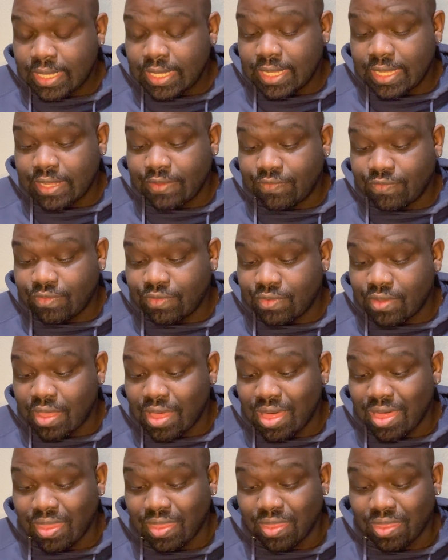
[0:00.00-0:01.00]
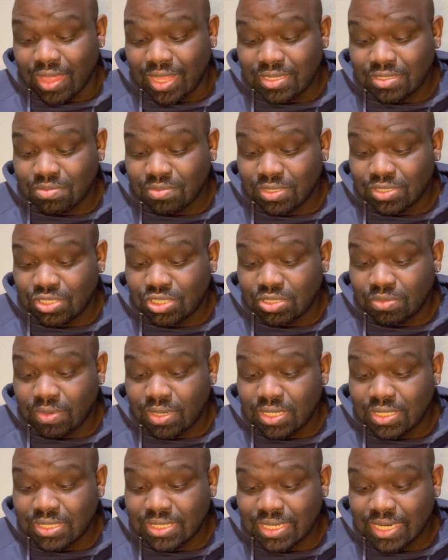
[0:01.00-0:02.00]
If that's what you
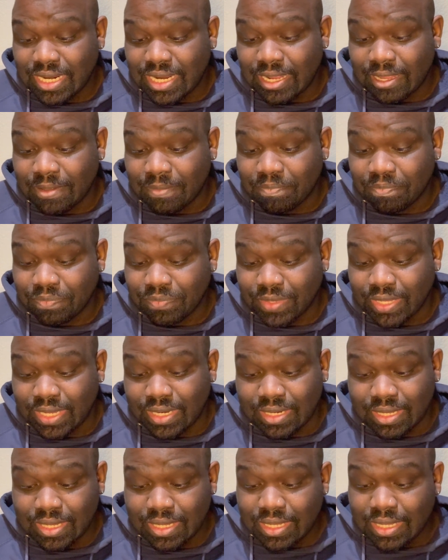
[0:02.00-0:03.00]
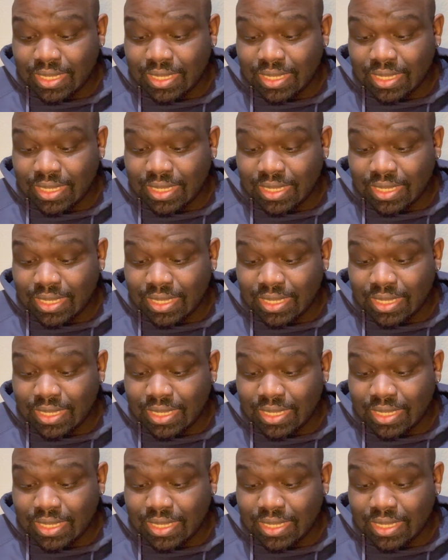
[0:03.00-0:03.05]
want to say, then